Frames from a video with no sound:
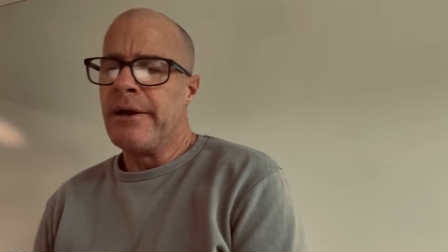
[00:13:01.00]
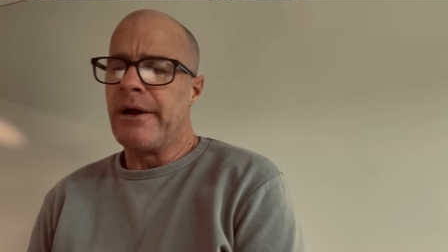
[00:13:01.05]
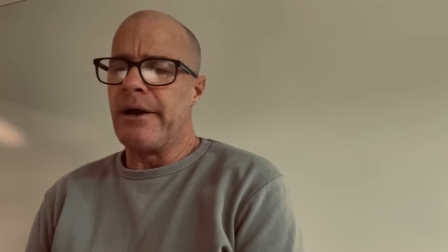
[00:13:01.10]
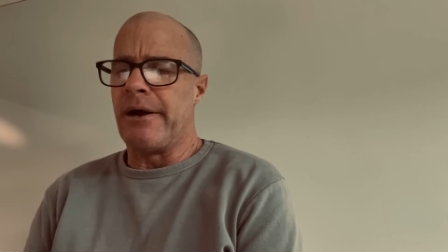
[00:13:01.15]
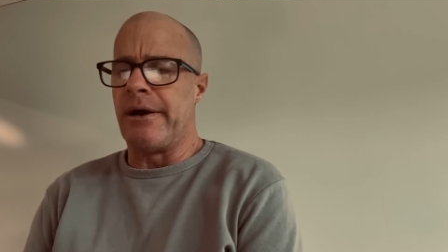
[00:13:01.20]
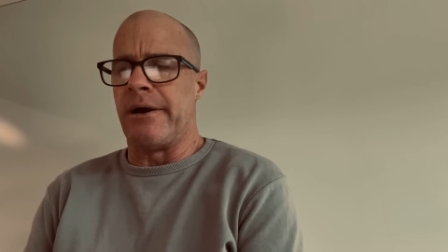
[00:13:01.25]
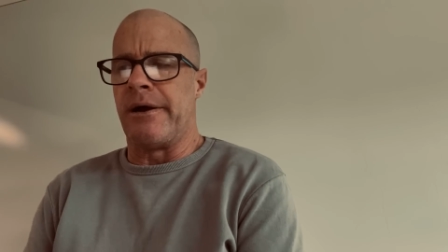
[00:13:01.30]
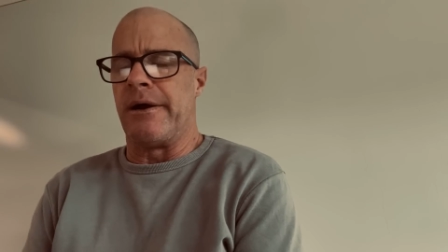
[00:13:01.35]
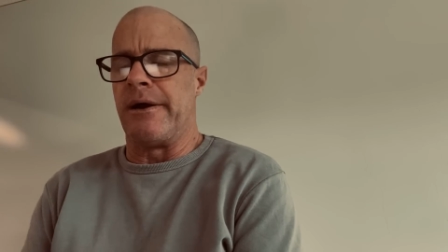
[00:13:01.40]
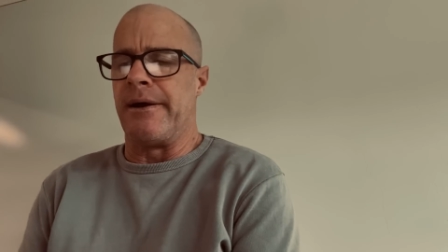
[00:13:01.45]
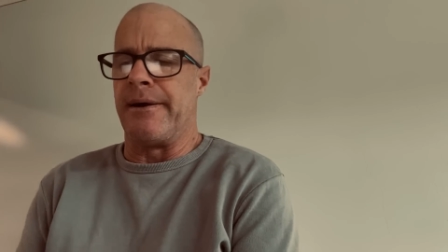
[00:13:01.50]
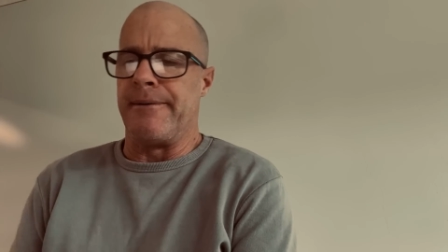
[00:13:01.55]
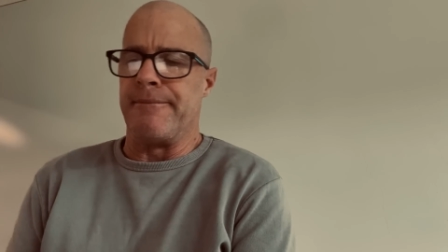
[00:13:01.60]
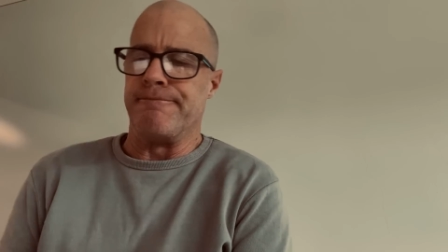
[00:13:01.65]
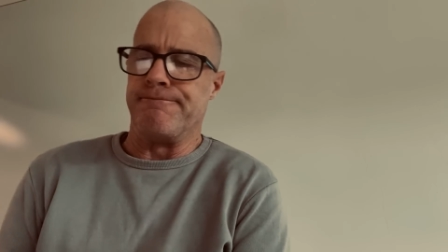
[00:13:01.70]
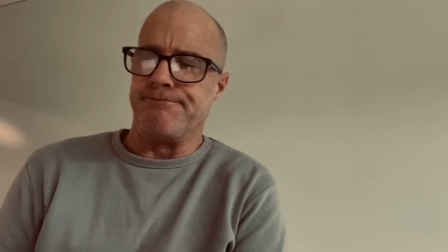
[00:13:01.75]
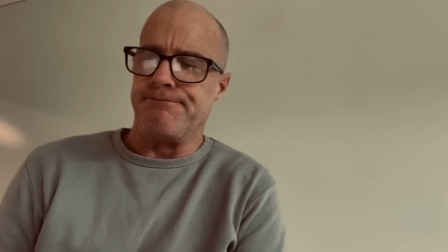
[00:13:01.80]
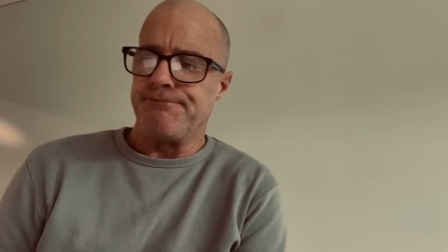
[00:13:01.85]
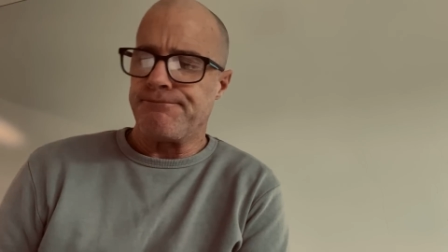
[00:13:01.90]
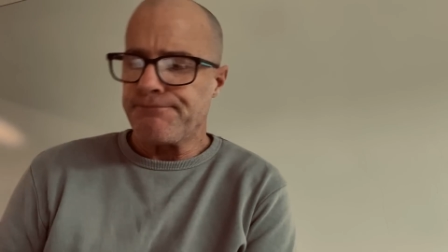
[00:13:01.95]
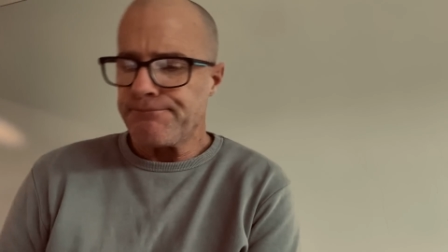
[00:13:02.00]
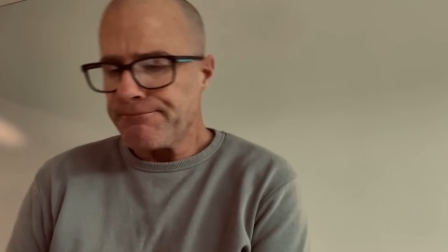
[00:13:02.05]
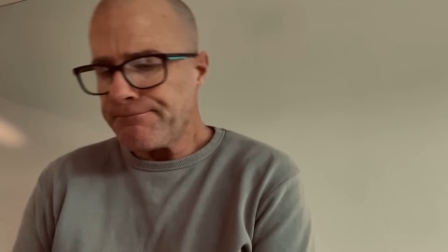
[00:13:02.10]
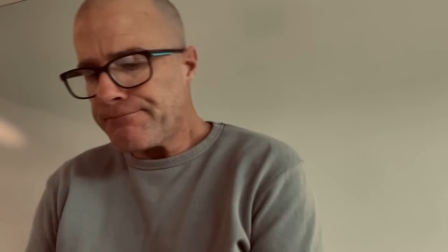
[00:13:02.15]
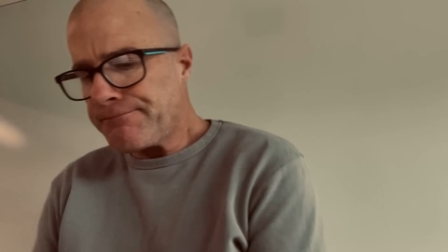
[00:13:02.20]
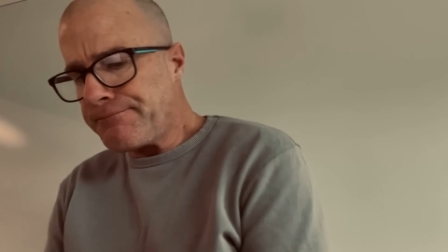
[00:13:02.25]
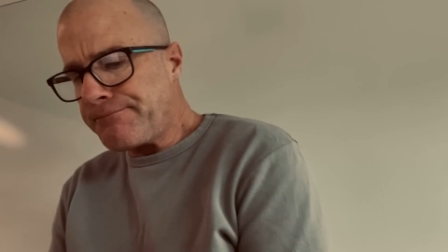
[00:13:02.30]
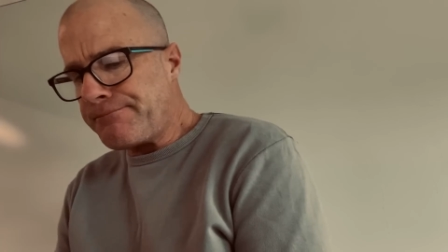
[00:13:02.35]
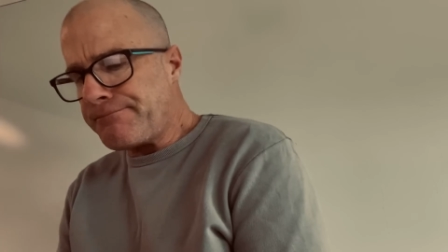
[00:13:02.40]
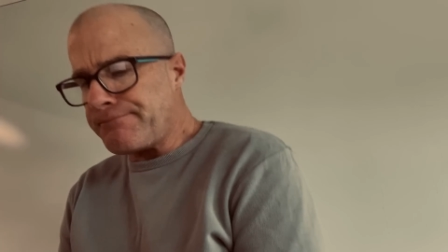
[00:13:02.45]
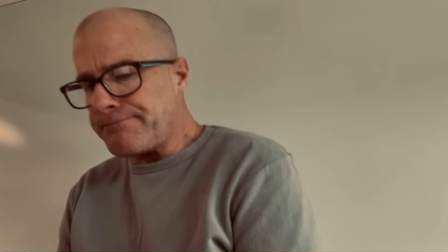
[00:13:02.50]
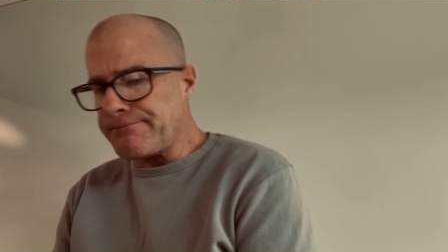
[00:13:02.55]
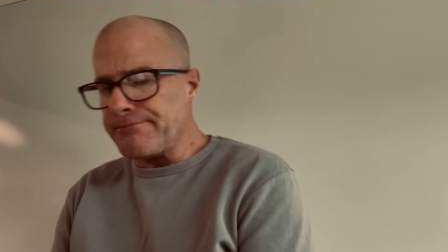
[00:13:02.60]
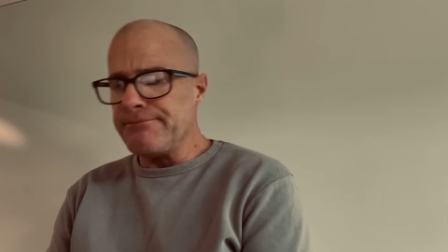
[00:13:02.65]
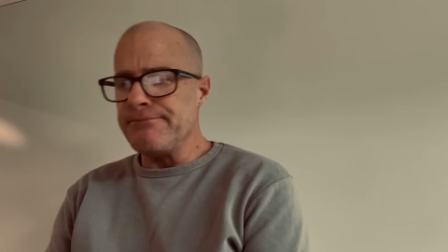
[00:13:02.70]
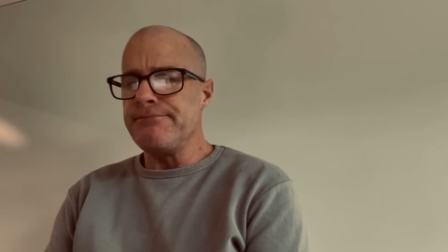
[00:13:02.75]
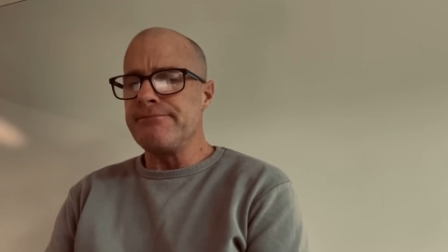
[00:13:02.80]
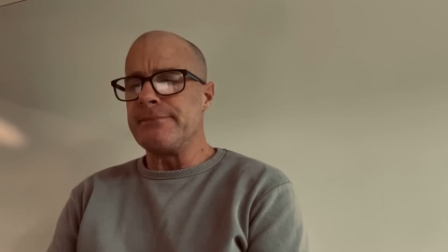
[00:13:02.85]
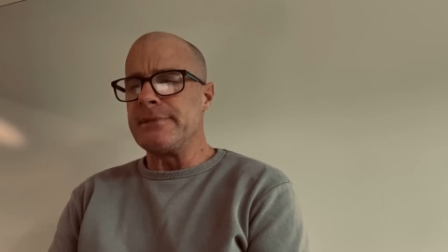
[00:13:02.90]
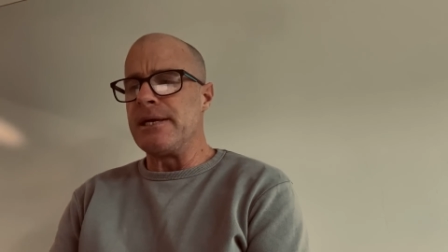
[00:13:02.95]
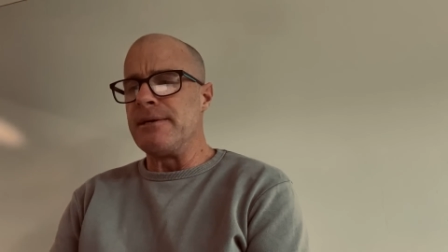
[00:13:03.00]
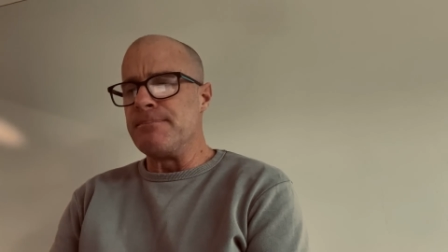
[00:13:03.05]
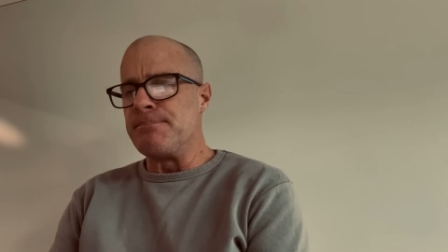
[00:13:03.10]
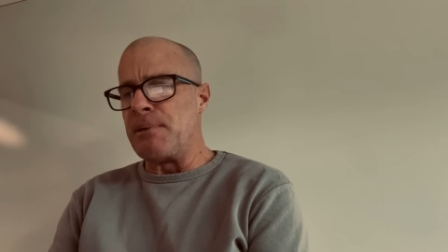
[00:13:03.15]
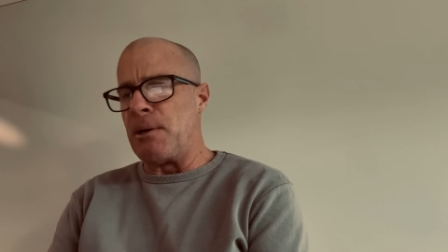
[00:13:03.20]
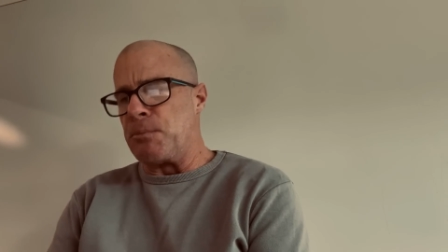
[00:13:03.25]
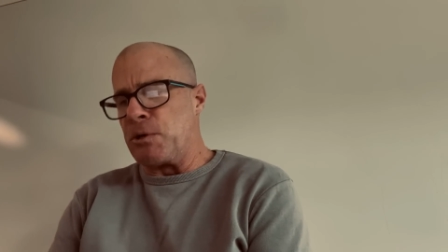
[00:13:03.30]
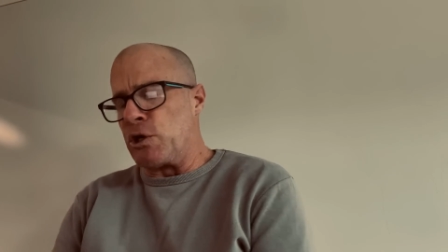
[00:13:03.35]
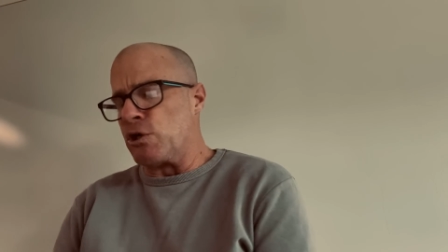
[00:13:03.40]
But